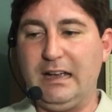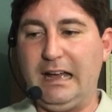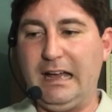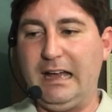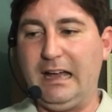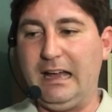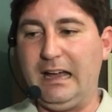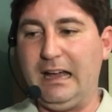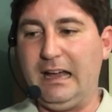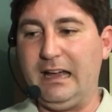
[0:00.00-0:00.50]

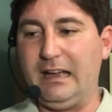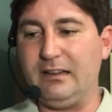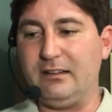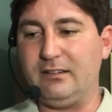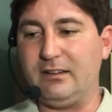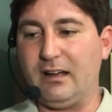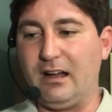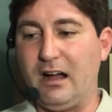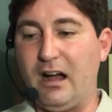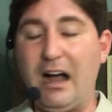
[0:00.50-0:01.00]

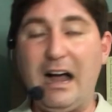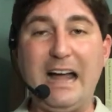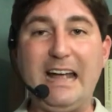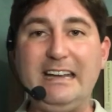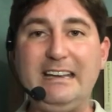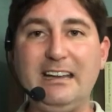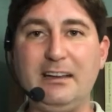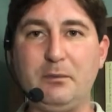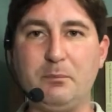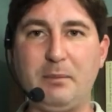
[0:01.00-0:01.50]
and, uh,
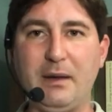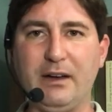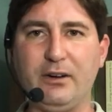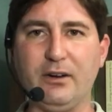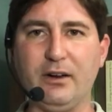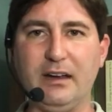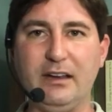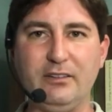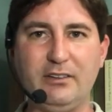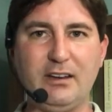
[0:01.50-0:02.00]
hiding
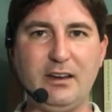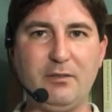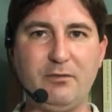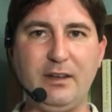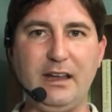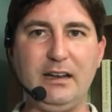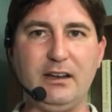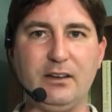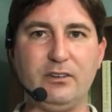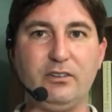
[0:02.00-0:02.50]
better is an
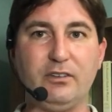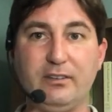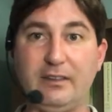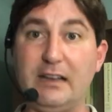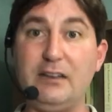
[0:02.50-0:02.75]
advantage,